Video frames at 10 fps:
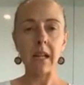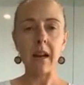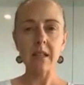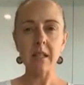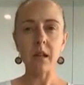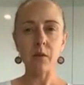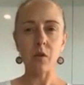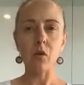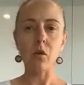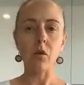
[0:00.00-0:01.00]
asking
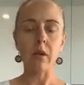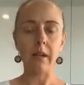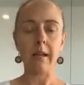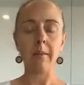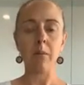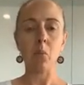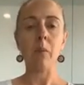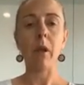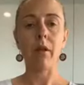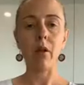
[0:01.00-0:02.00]
for when
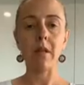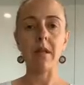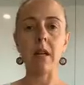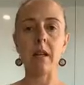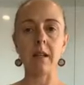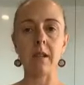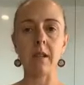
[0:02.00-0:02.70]
we're thirsty.